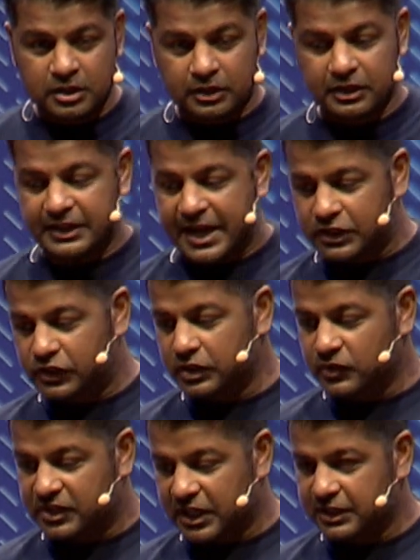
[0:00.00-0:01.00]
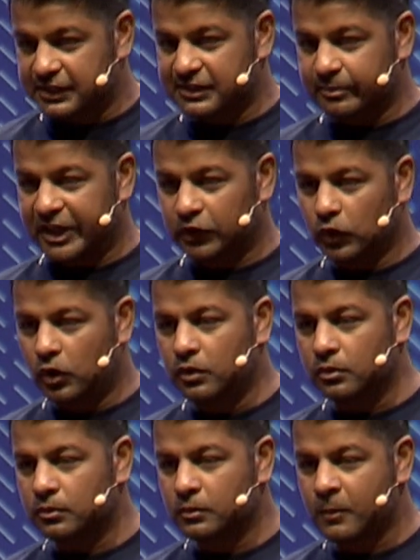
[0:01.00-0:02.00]
The next use case is about
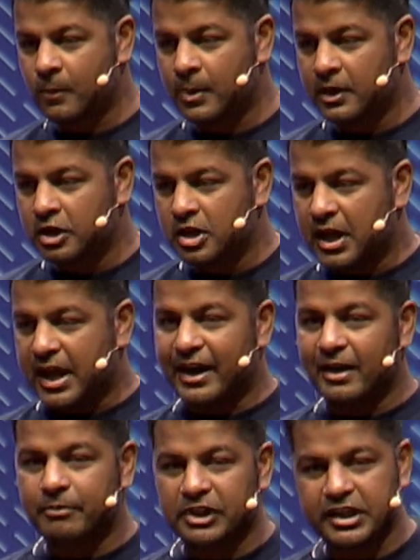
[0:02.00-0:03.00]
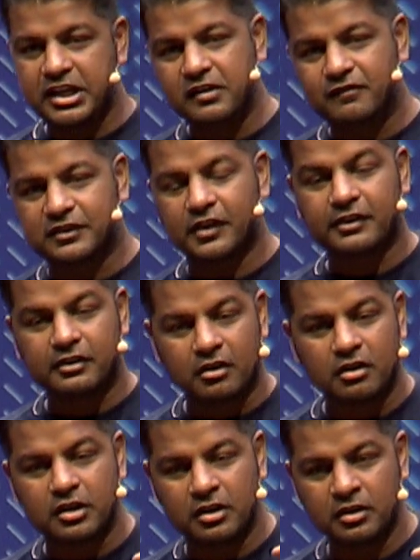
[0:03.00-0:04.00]
who. And I believe the
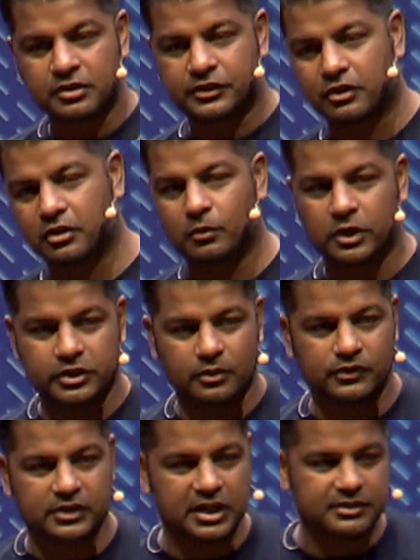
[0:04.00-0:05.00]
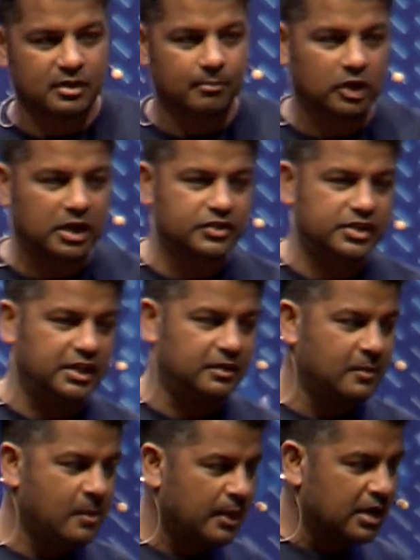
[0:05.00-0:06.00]
third 0 to 1 use case on blockchain
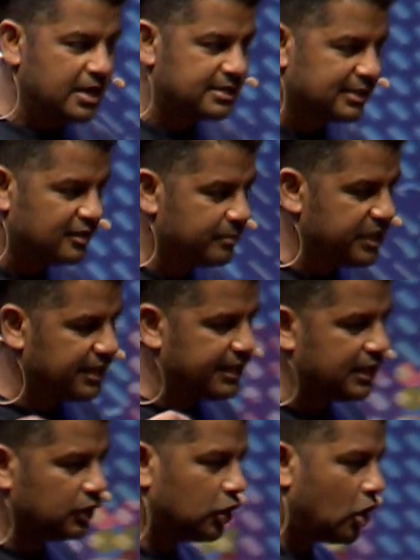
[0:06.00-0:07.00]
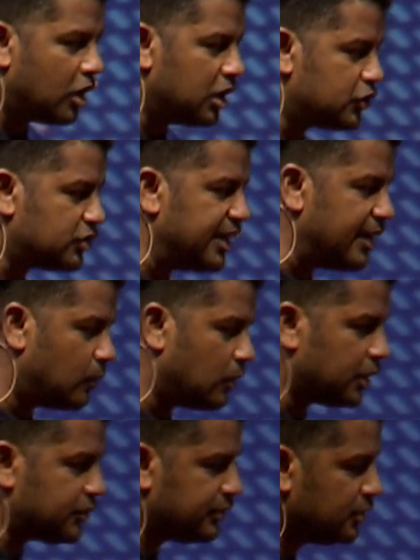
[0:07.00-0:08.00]
is going to be to get large
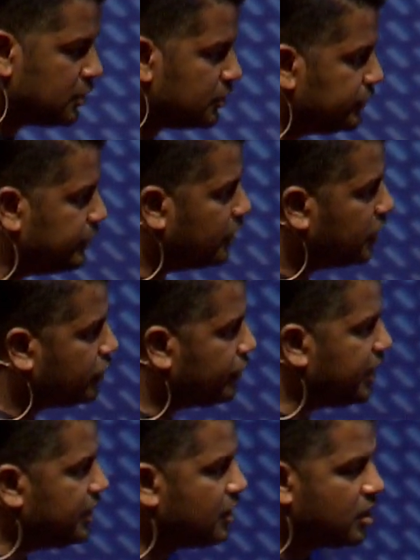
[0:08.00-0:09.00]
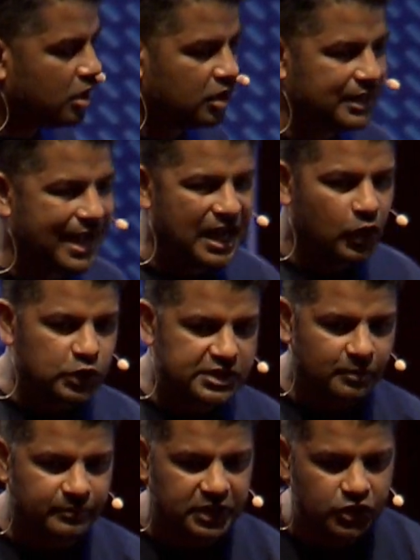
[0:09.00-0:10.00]
networks to agree on how
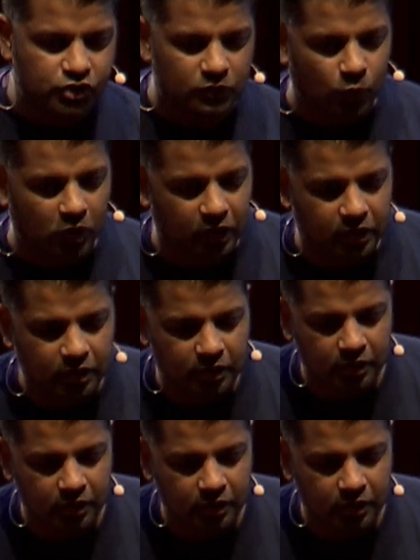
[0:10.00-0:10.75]
something should work.